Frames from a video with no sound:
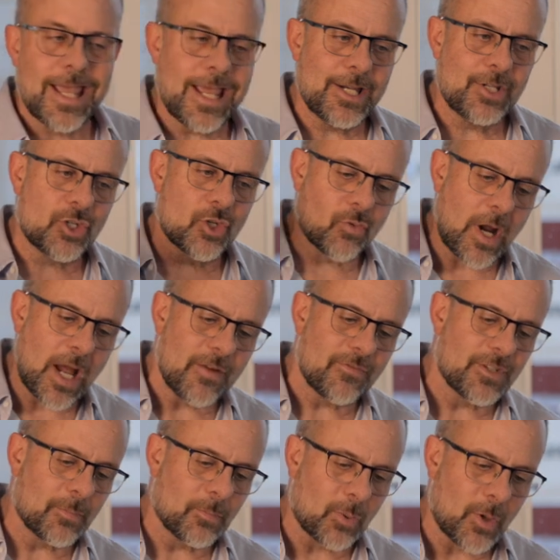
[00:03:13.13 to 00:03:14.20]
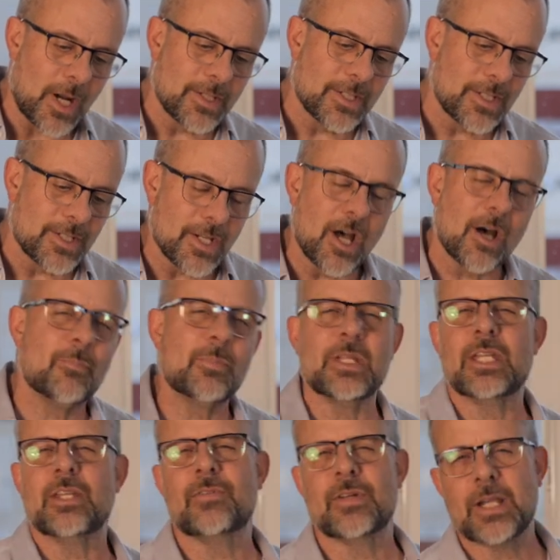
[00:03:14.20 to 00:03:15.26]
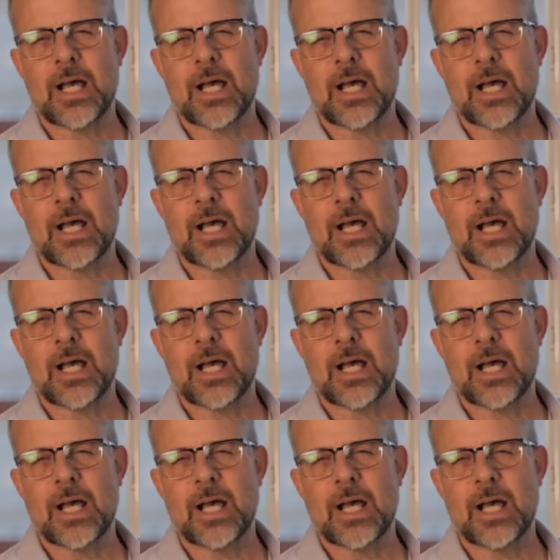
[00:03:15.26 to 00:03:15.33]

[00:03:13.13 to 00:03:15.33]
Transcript: and drives the prices up even